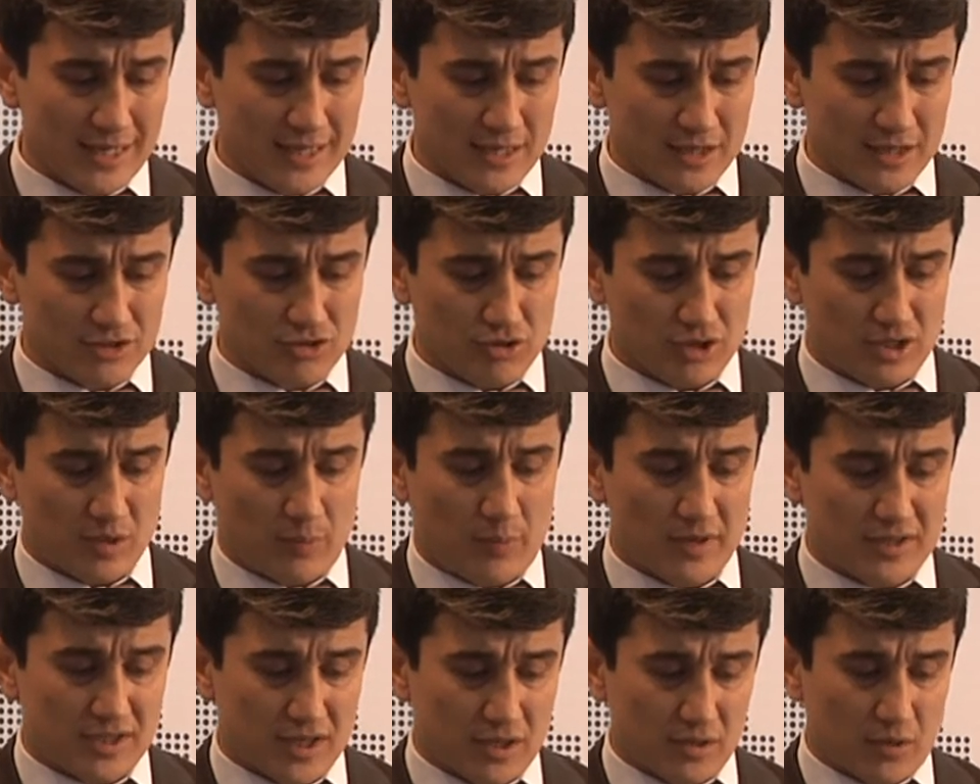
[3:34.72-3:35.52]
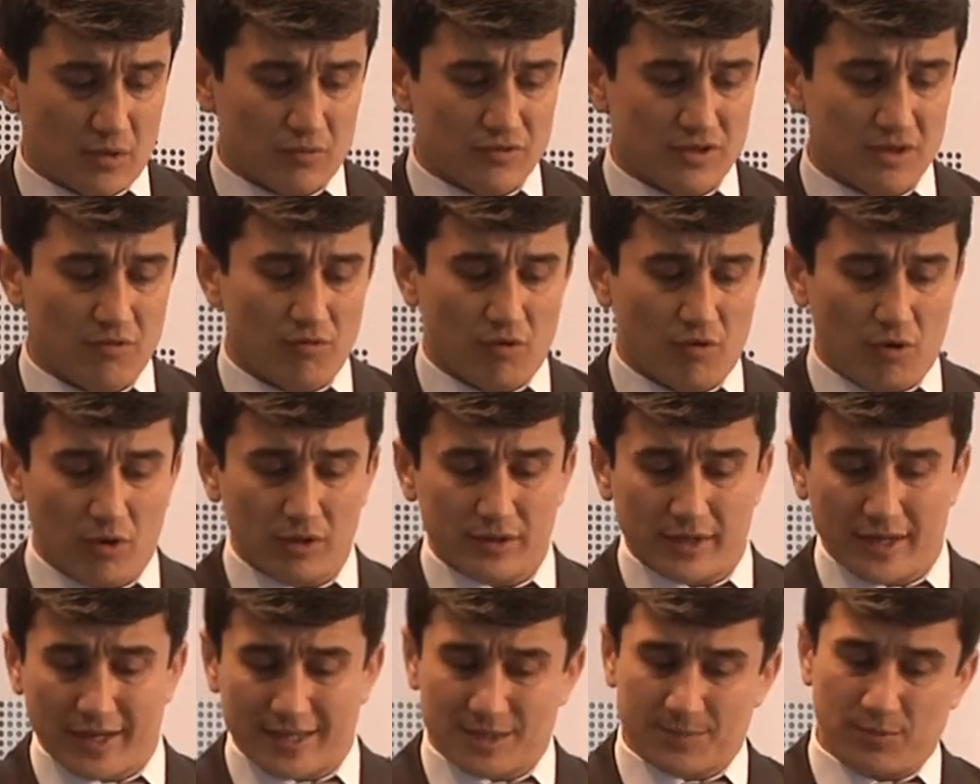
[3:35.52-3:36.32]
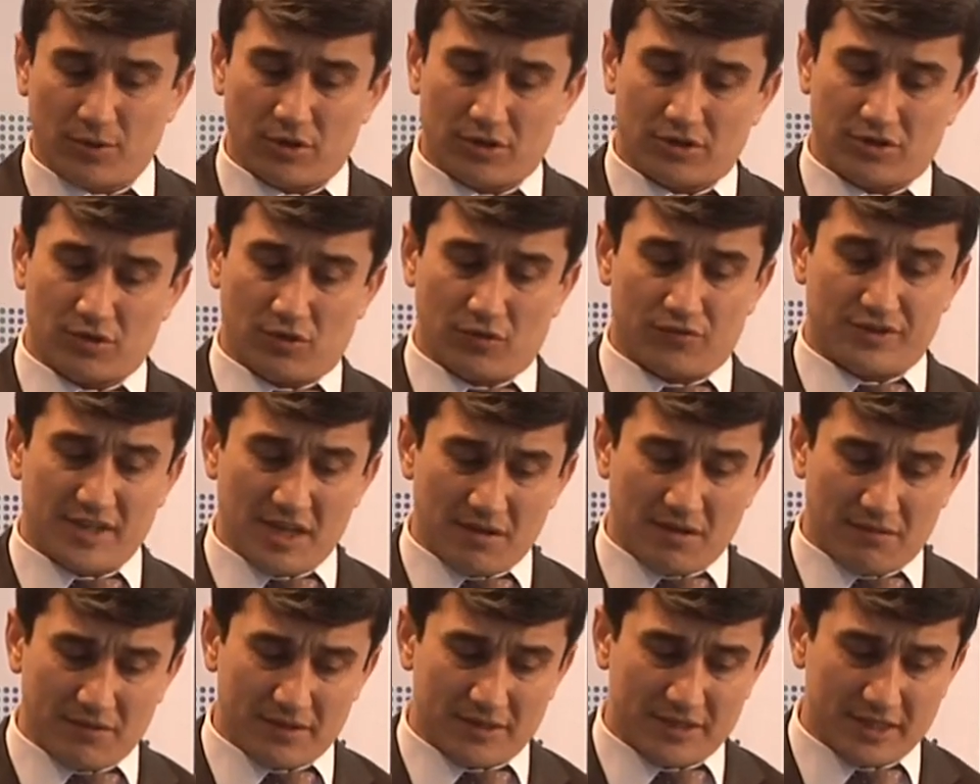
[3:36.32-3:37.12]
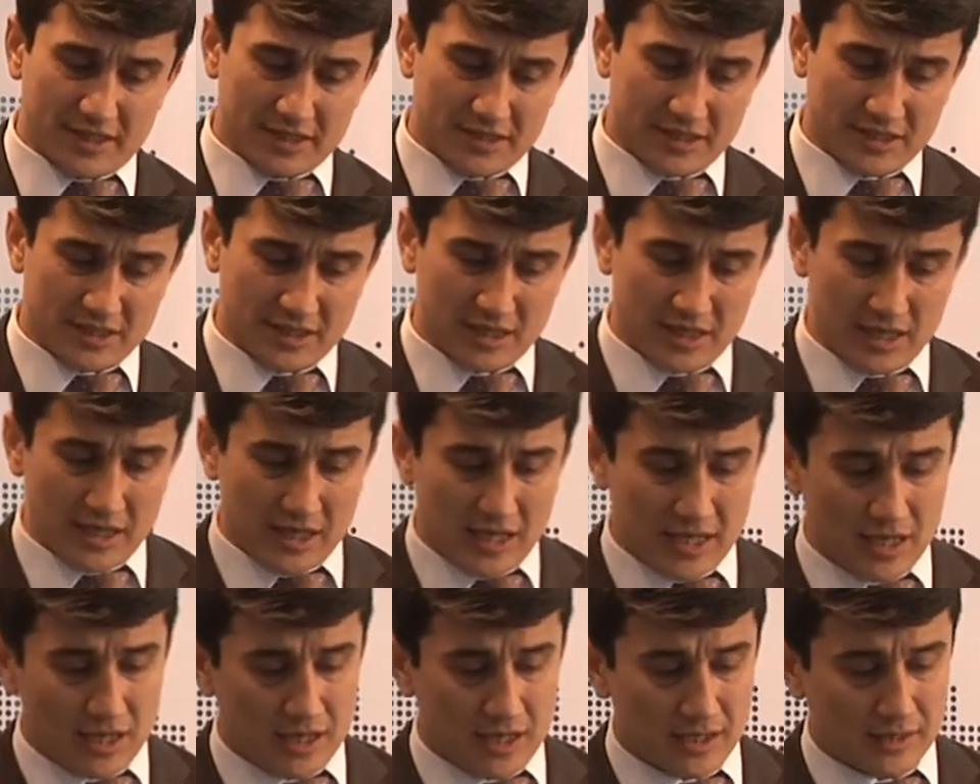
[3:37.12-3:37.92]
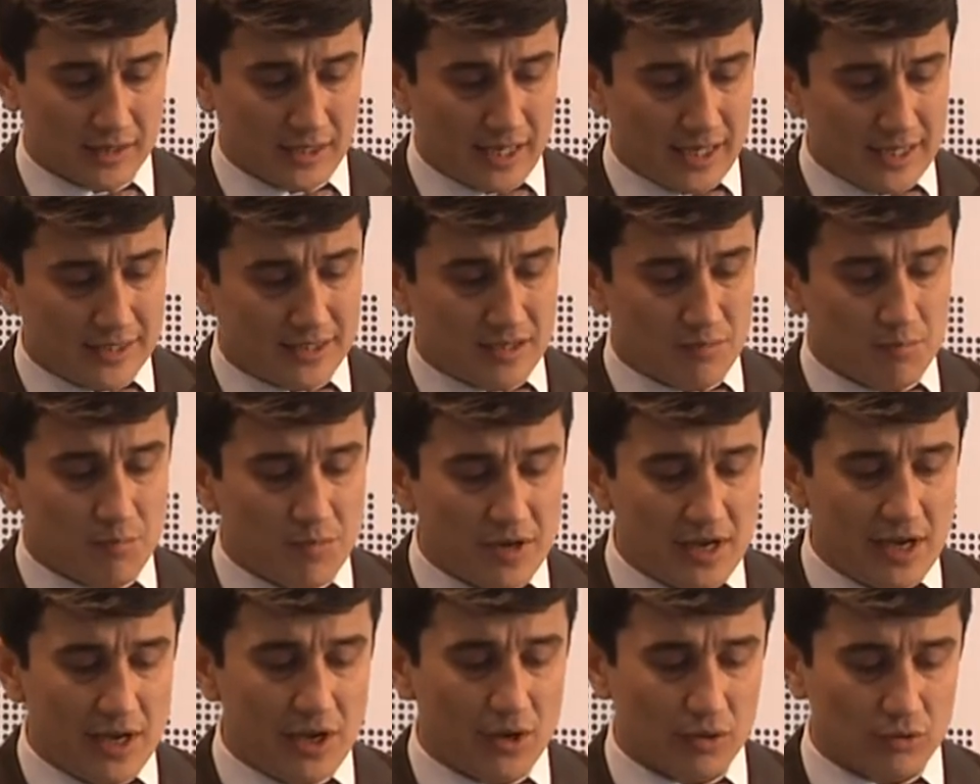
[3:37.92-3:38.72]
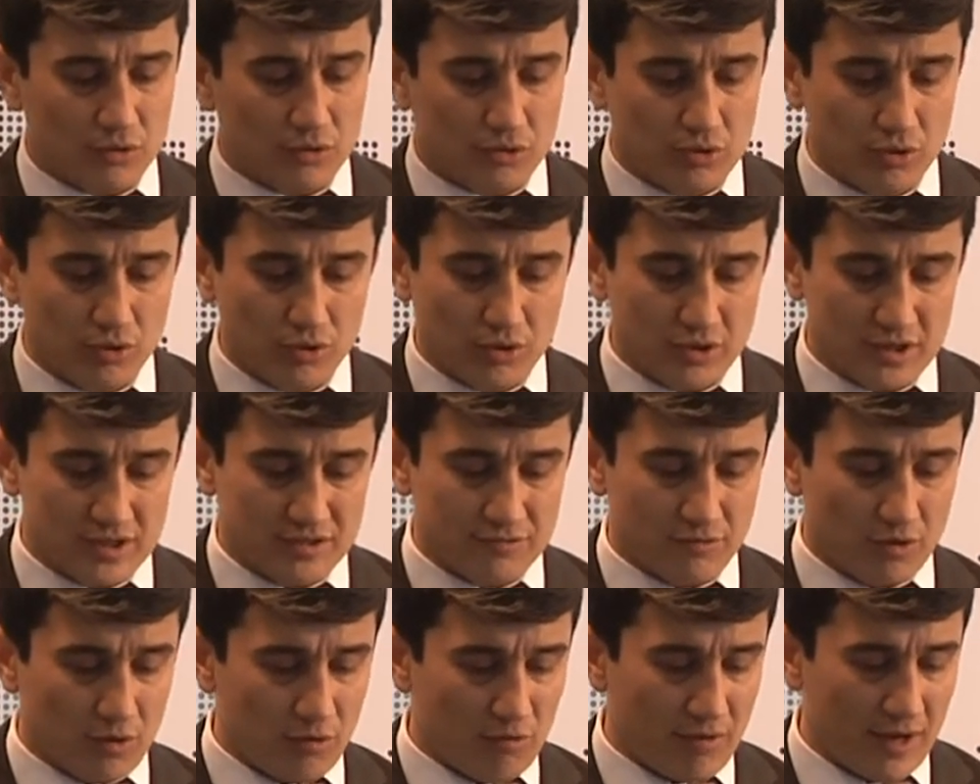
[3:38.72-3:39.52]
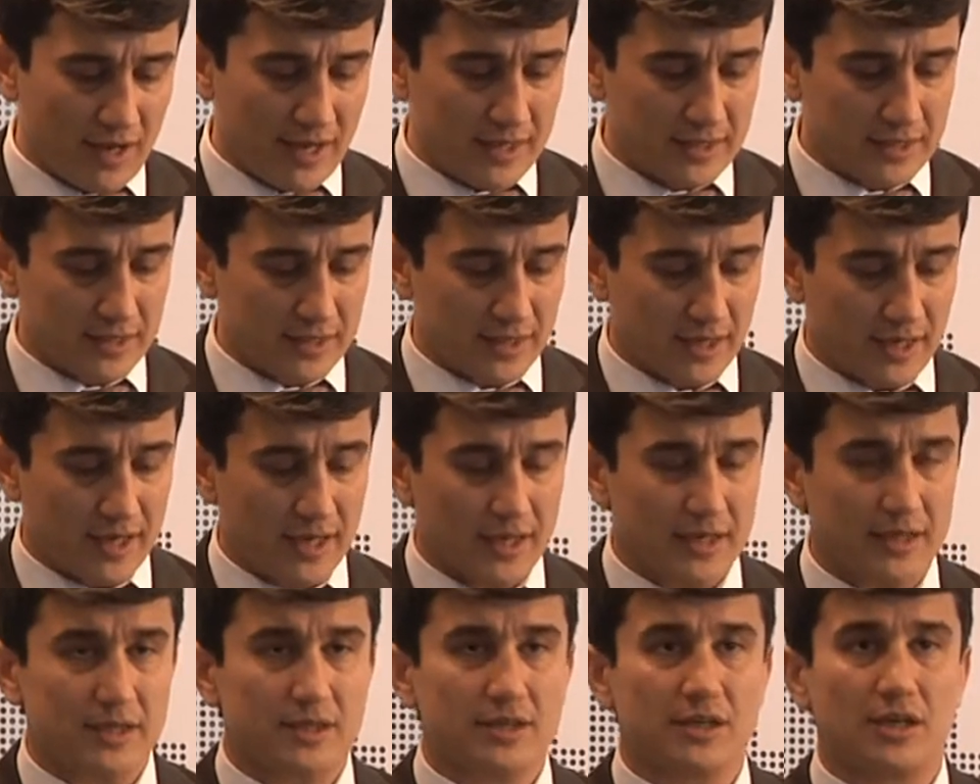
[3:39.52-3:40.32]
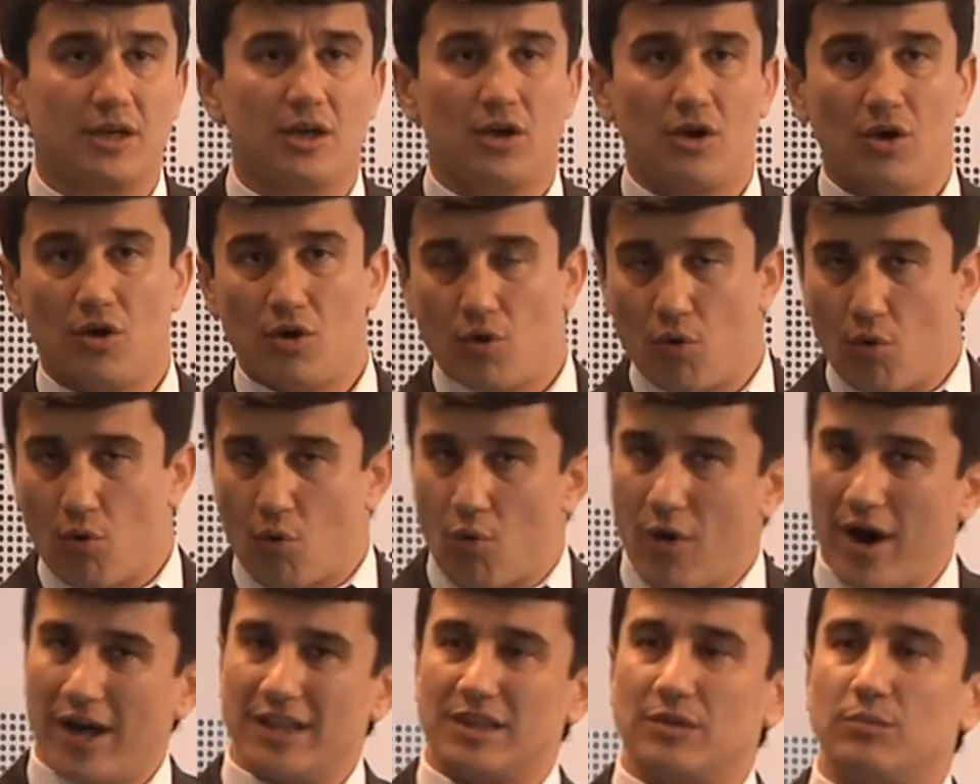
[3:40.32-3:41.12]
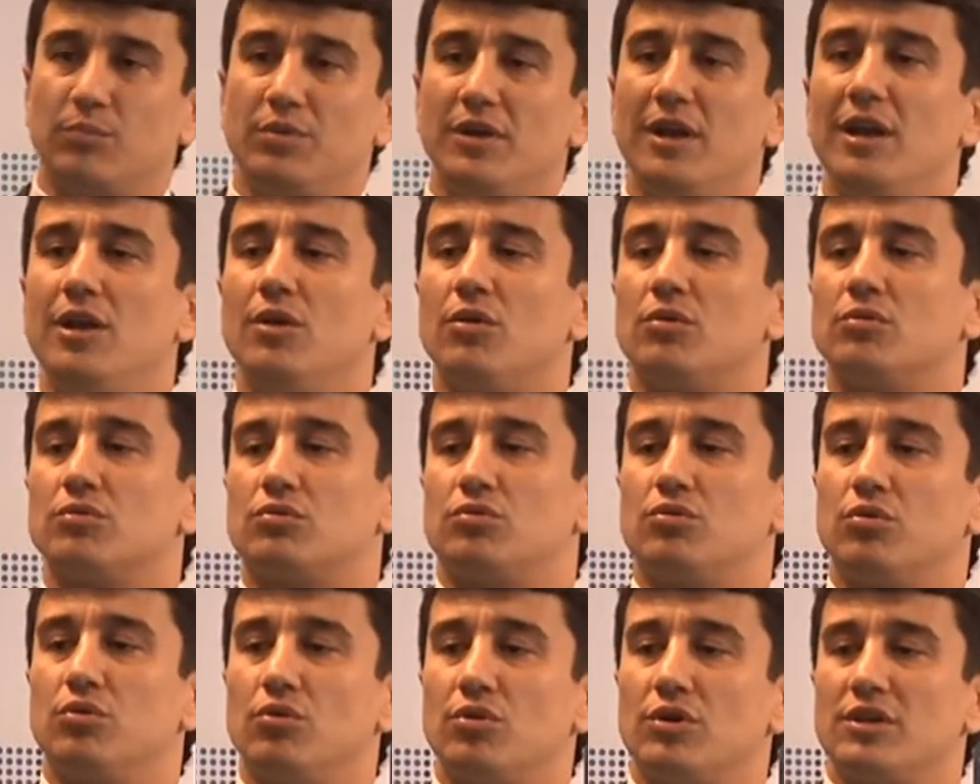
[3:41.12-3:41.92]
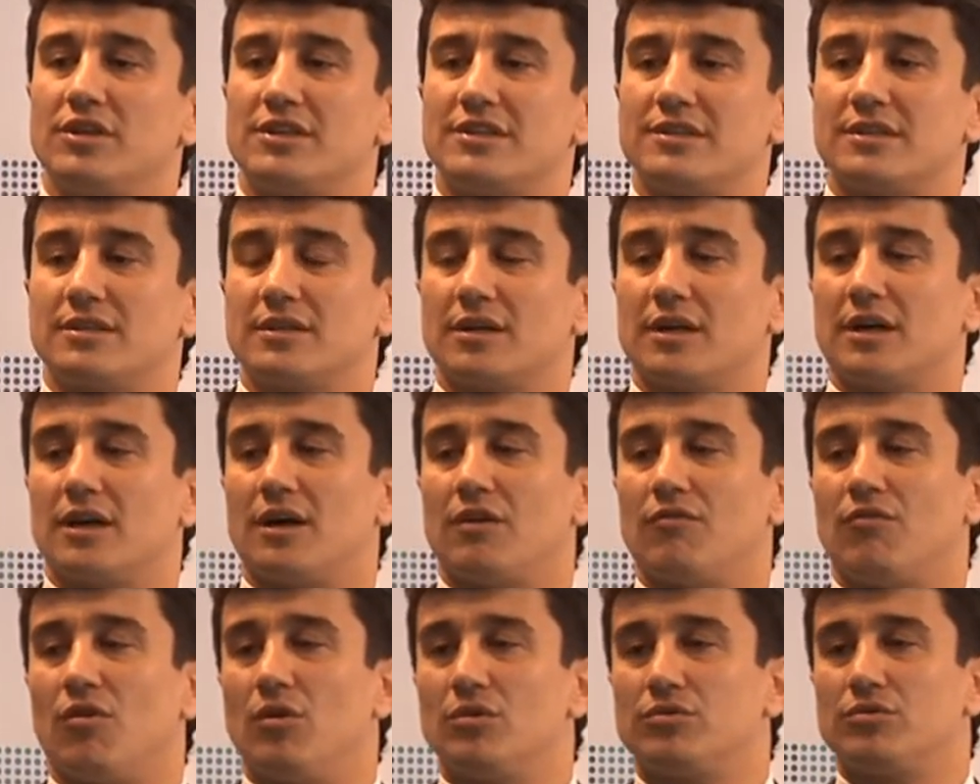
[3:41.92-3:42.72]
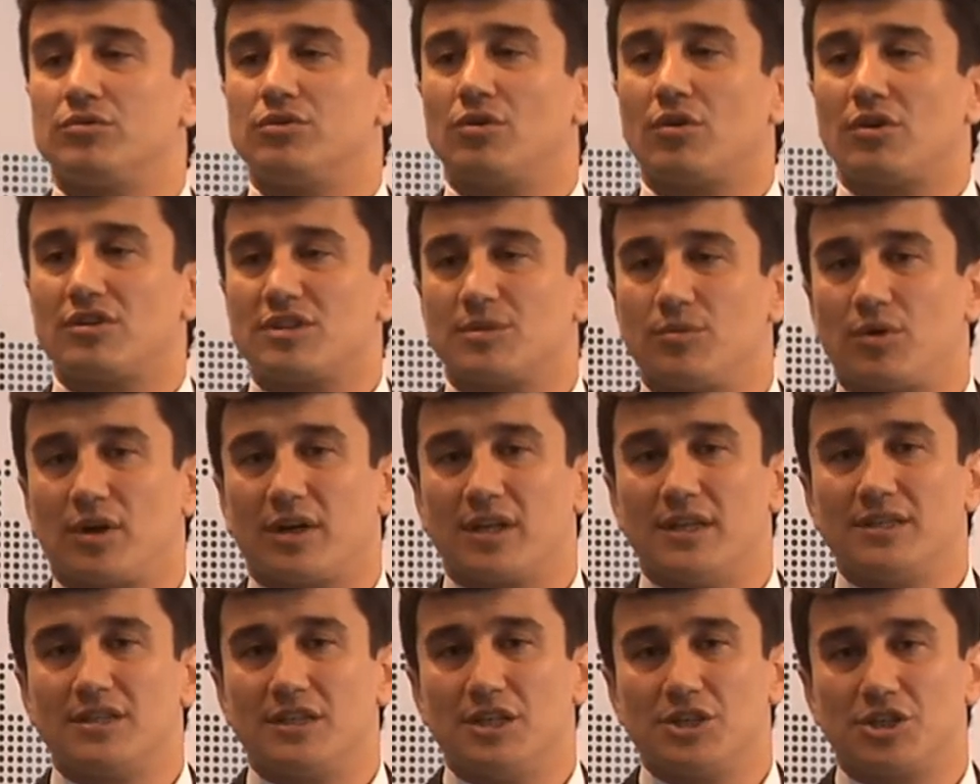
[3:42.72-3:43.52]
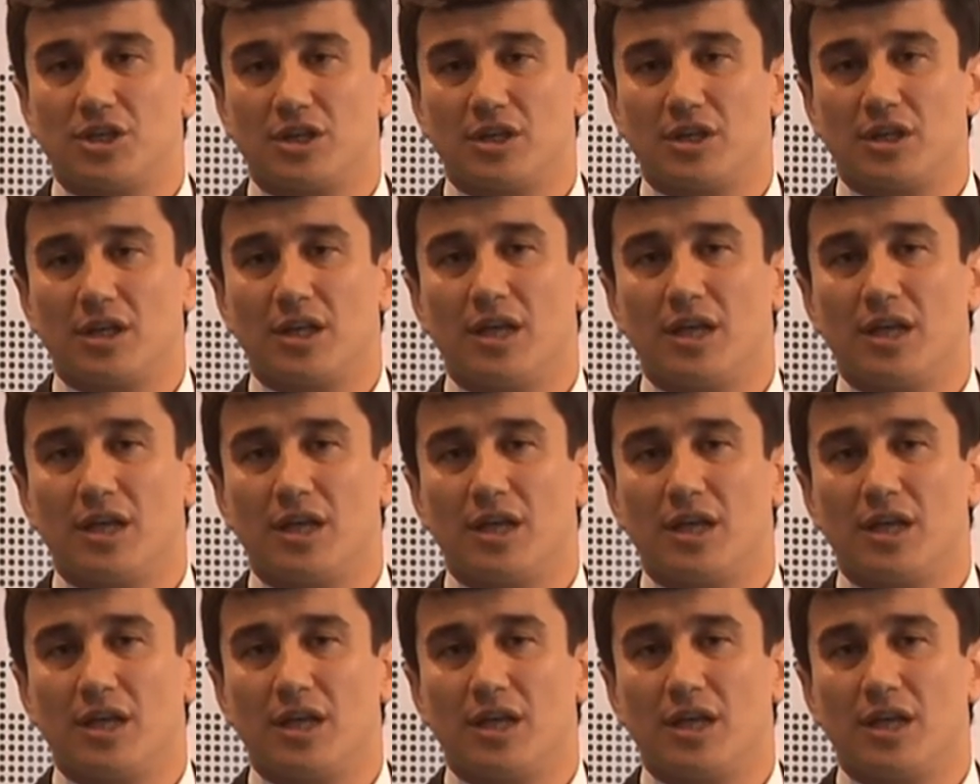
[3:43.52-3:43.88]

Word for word: 30% of the world exports of services, 90 million tourists worldwide, and 1 billion tourists, uh, World Tourism Organization